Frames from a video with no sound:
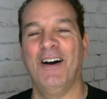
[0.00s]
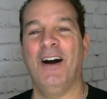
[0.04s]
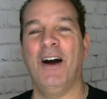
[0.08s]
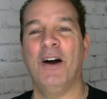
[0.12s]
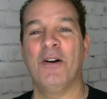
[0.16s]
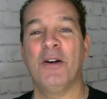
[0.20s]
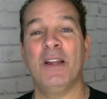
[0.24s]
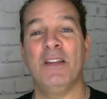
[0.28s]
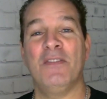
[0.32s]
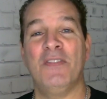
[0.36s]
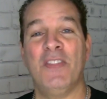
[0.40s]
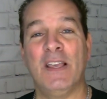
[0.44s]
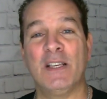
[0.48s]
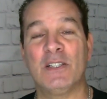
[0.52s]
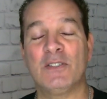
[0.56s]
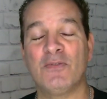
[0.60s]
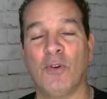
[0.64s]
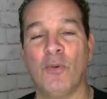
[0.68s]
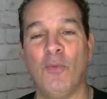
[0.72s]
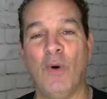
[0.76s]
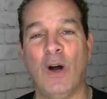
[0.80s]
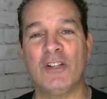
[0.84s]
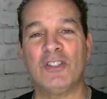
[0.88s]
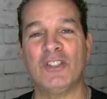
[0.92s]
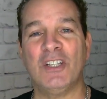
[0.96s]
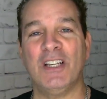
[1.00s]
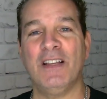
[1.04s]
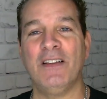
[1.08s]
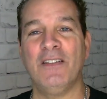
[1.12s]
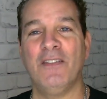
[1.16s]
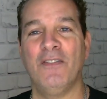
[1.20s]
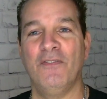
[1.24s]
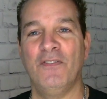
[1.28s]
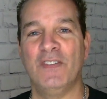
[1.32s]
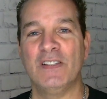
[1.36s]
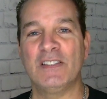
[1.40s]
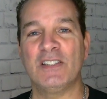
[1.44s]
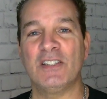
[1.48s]
All right, thanks for watching.
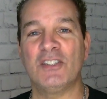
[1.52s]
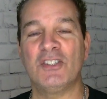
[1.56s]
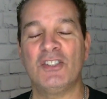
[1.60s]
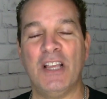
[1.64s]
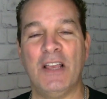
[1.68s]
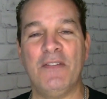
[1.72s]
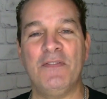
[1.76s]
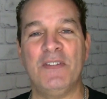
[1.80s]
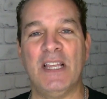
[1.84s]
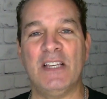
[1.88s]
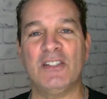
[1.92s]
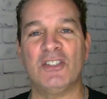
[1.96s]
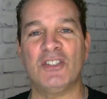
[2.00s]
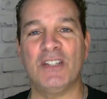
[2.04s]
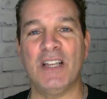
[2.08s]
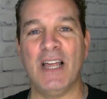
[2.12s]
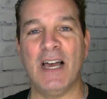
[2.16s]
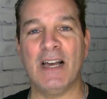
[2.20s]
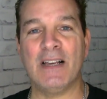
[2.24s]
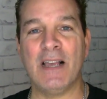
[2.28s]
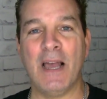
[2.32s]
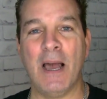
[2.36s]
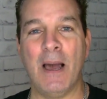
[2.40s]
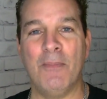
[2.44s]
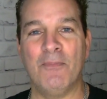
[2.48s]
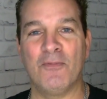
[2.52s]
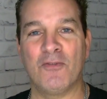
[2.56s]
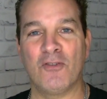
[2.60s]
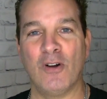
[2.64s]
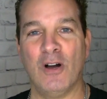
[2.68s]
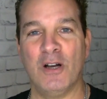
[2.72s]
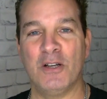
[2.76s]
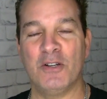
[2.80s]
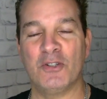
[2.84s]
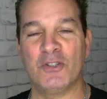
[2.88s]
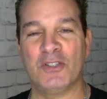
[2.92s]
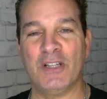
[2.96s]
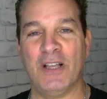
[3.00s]
Visit shavenation.com for
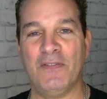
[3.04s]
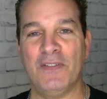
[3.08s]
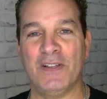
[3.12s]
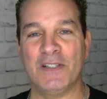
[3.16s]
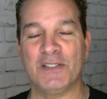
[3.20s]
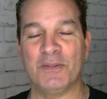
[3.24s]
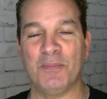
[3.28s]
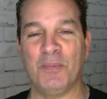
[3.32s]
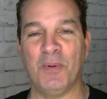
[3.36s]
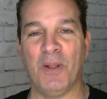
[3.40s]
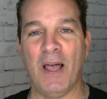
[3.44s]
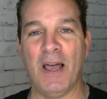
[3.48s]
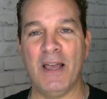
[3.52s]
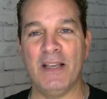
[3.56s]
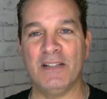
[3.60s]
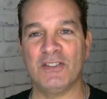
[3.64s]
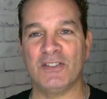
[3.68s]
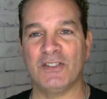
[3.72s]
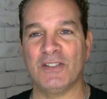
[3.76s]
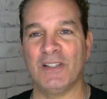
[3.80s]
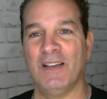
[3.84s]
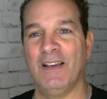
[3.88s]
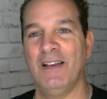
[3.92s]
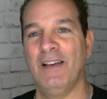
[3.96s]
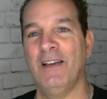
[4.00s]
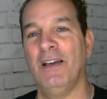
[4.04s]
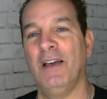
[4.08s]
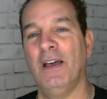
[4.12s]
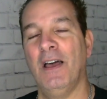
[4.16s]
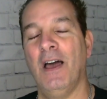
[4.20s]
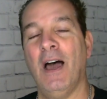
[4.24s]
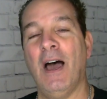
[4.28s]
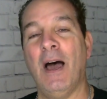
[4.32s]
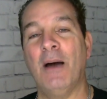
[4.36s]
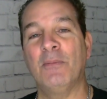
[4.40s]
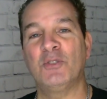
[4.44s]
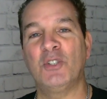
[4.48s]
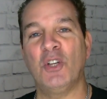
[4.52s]
all your shaving supplies.
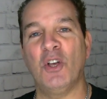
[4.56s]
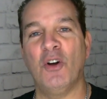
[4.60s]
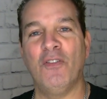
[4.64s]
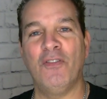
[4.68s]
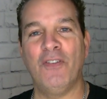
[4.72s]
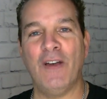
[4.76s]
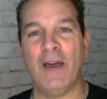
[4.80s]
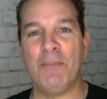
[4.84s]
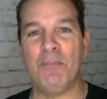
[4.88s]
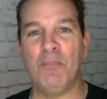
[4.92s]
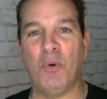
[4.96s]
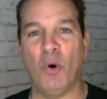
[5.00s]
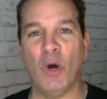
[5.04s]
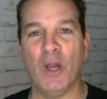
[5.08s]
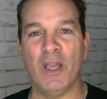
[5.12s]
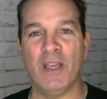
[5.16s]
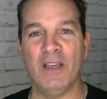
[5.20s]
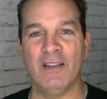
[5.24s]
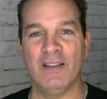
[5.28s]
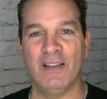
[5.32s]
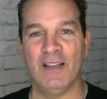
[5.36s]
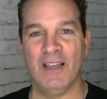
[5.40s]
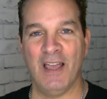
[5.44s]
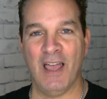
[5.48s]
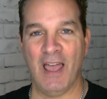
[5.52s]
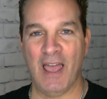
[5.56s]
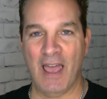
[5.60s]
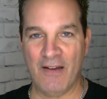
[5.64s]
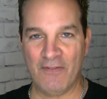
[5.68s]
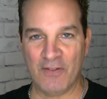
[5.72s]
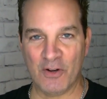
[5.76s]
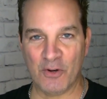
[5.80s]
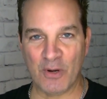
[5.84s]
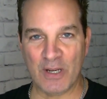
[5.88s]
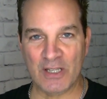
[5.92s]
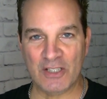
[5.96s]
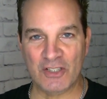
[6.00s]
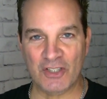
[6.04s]
I'm Geo Fatboy. Have
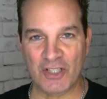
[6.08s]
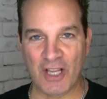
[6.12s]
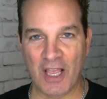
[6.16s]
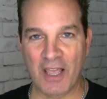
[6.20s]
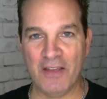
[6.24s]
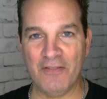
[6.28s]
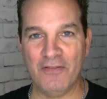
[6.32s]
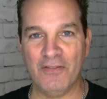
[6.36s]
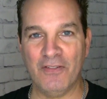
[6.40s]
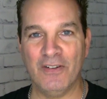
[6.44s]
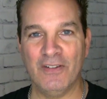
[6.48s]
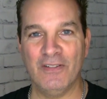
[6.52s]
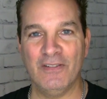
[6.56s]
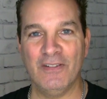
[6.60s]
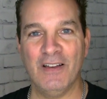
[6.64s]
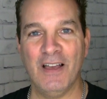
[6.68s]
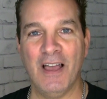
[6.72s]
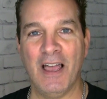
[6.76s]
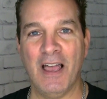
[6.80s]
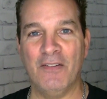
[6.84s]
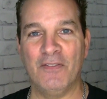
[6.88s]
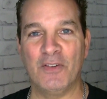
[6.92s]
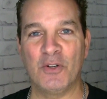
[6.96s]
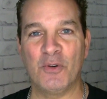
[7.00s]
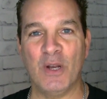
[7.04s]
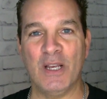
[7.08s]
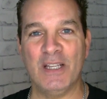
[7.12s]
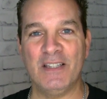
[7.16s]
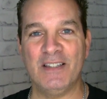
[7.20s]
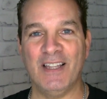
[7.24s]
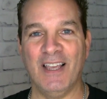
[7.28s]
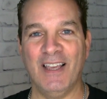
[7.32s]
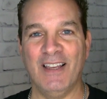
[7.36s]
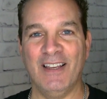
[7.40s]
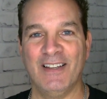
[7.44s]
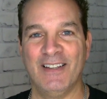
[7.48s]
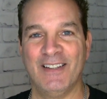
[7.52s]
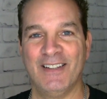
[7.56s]
a great shave. Have a great
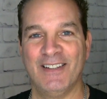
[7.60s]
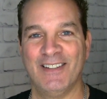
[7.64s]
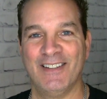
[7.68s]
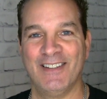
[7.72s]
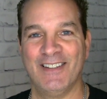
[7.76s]
day.